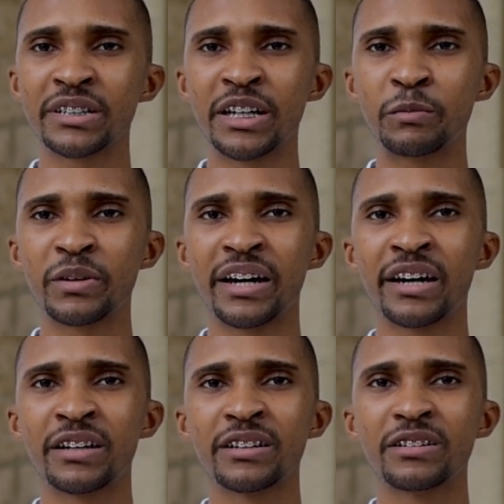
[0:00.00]
to them,
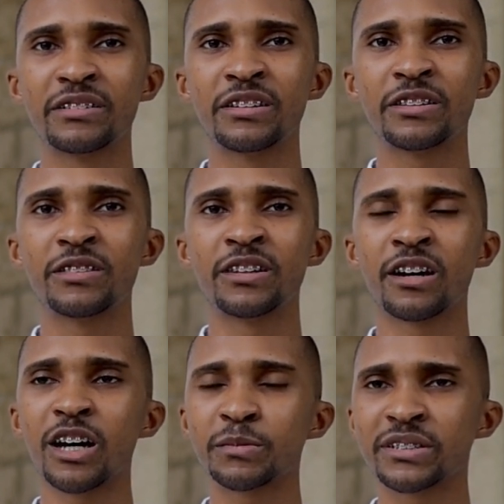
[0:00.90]
and the
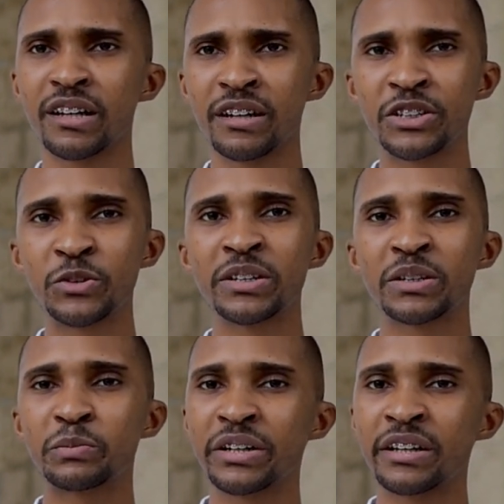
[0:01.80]
cosmetology
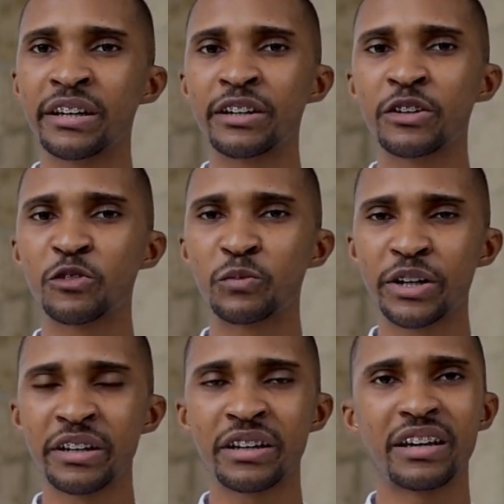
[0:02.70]
wasn't bringing in enough
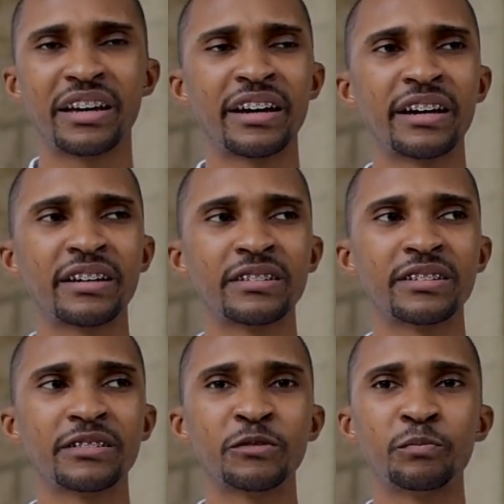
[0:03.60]
money.
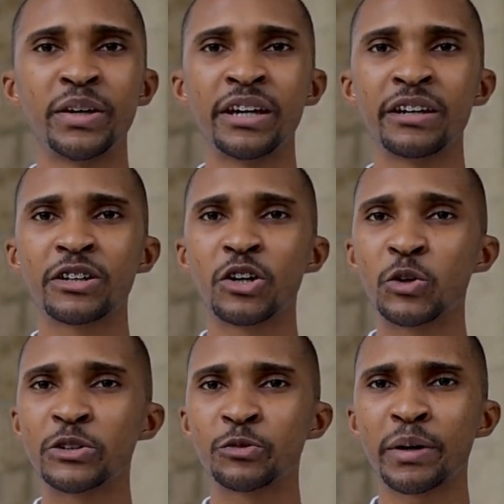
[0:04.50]
And being
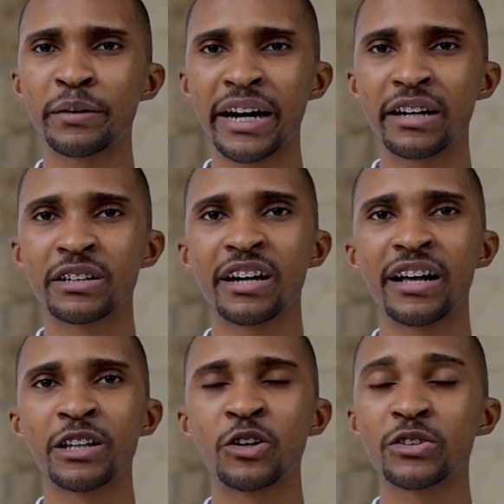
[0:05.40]
close with my dad,
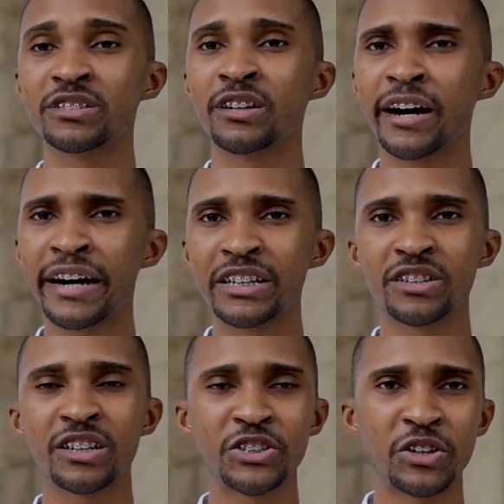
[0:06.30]
I'll go to the garage on
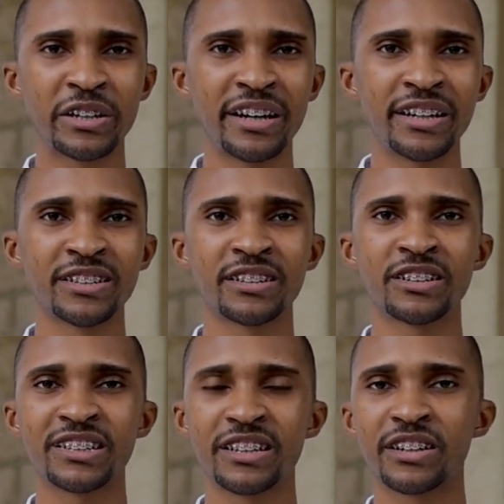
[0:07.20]
a Sundays, on
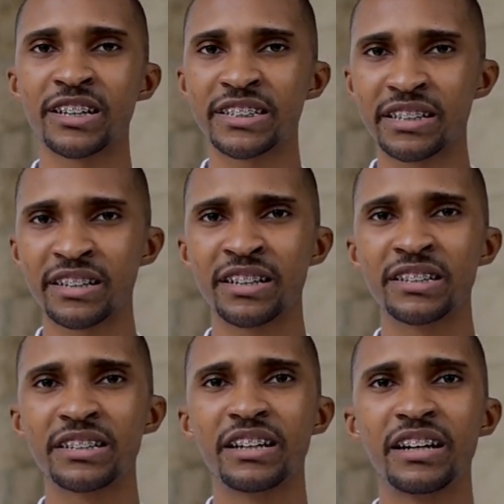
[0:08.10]
a
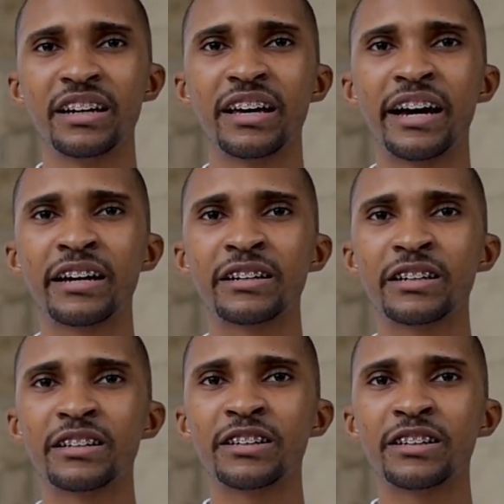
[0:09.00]
Saturdays. And